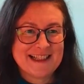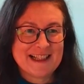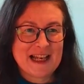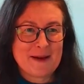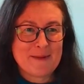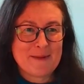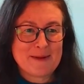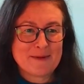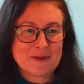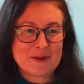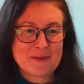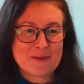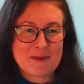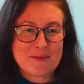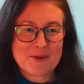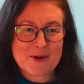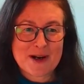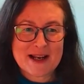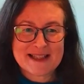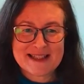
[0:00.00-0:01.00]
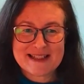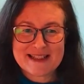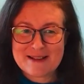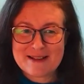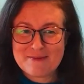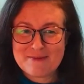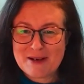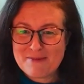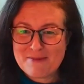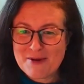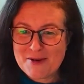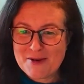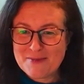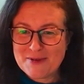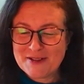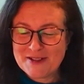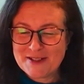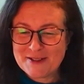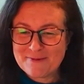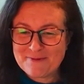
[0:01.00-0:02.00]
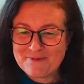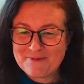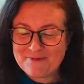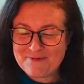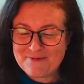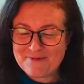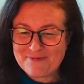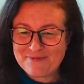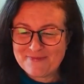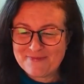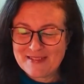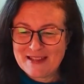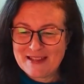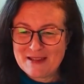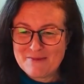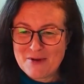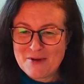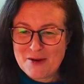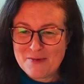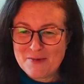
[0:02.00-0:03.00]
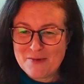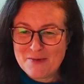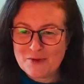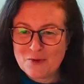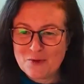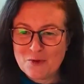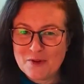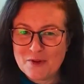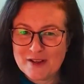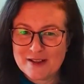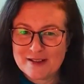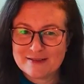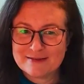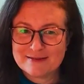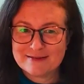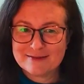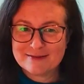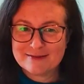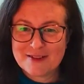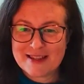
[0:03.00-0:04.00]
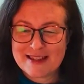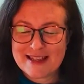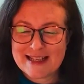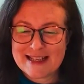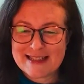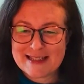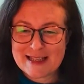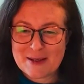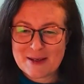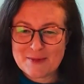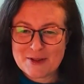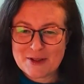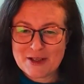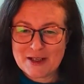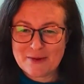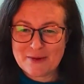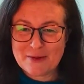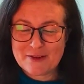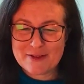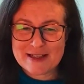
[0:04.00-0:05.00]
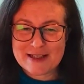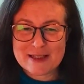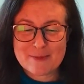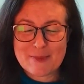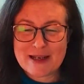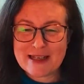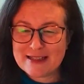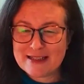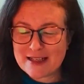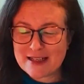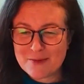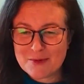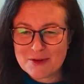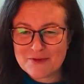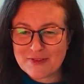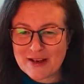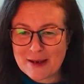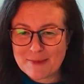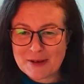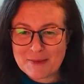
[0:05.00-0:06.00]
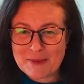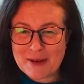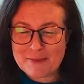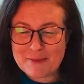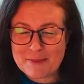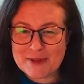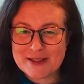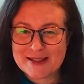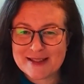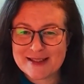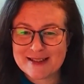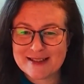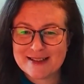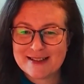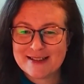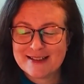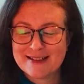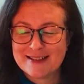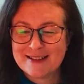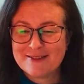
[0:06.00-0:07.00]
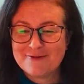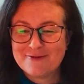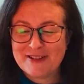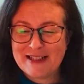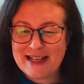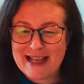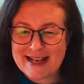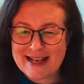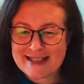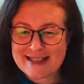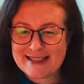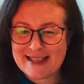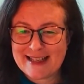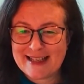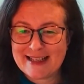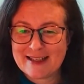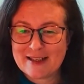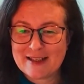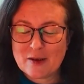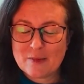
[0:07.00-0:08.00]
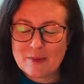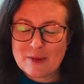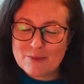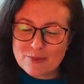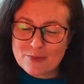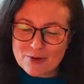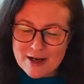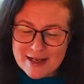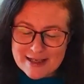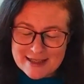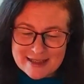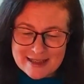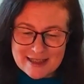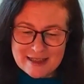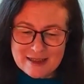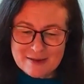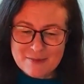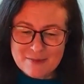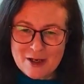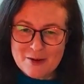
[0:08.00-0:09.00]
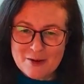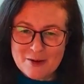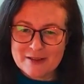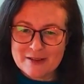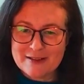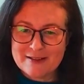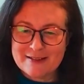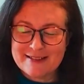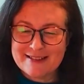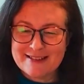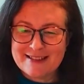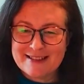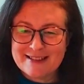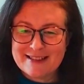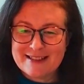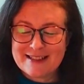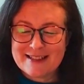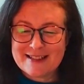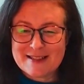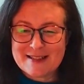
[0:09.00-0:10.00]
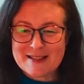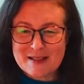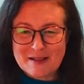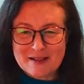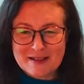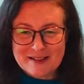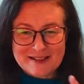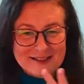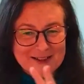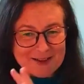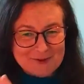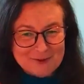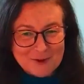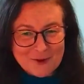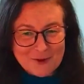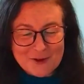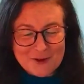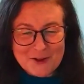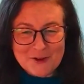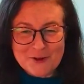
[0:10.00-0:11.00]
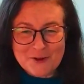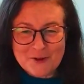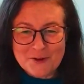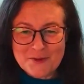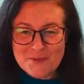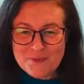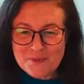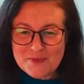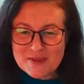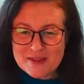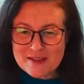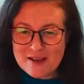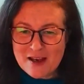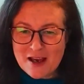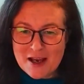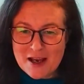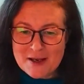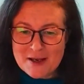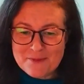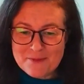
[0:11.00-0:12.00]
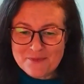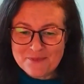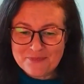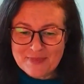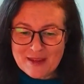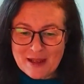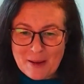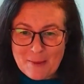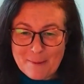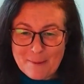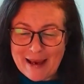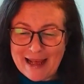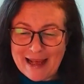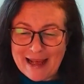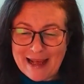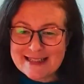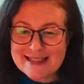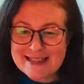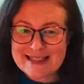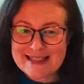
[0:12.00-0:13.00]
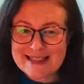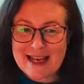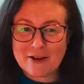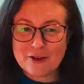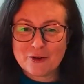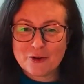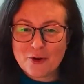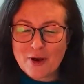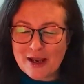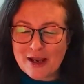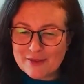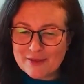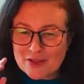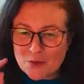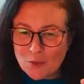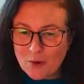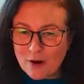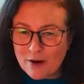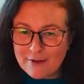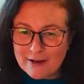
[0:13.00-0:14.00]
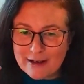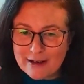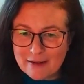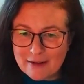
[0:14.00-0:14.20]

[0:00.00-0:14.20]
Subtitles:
I'm able to be present in my moment, in the moment with all the things that I'm doing, whether it's spending time with family members, relaxing, can be present in the moment, because you've got your time balanced out. You're not having to worry